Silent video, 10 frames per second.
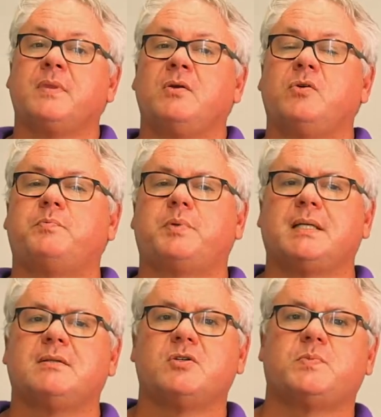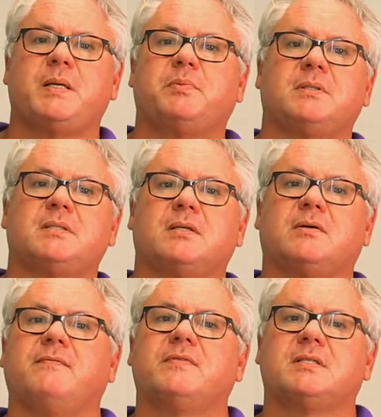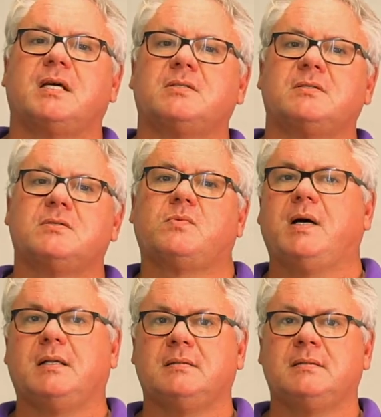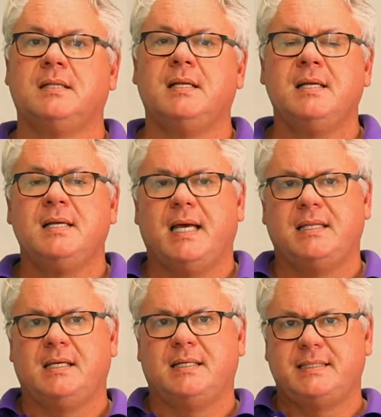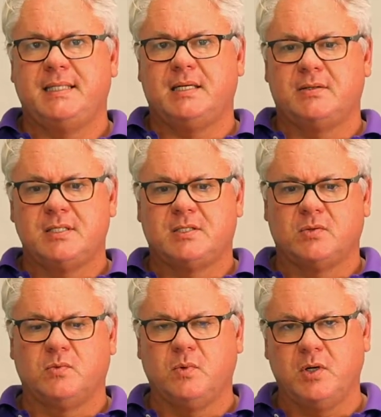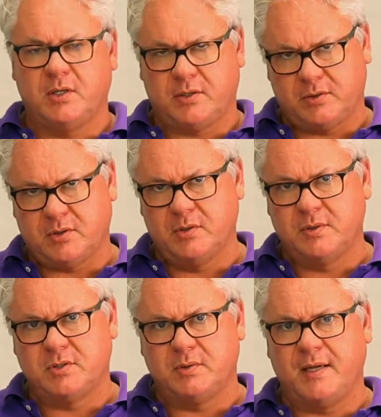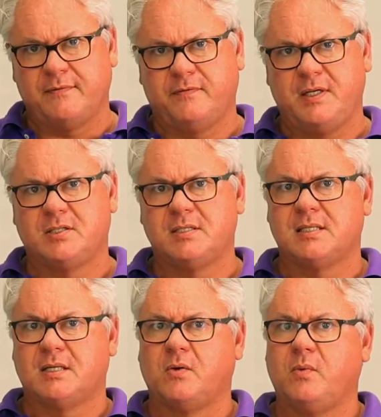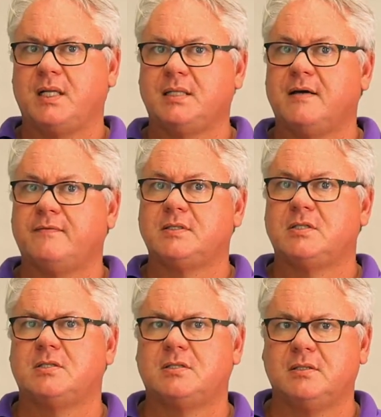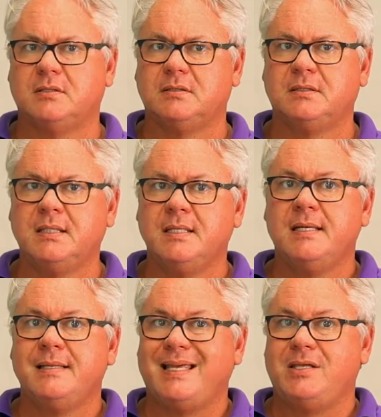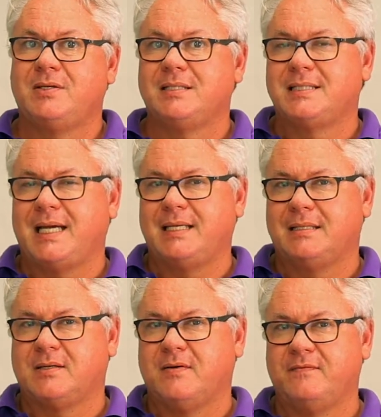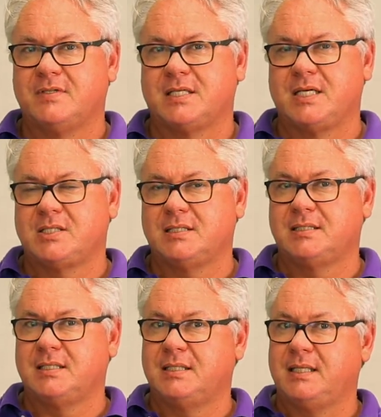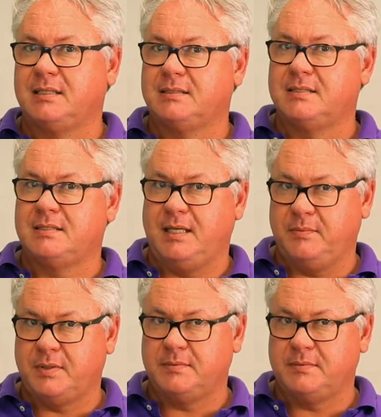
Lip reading: You'll bring those people into the conversation as well. And the idea is to work through until you have features that are well enough understood that you can take the conversation to the next step.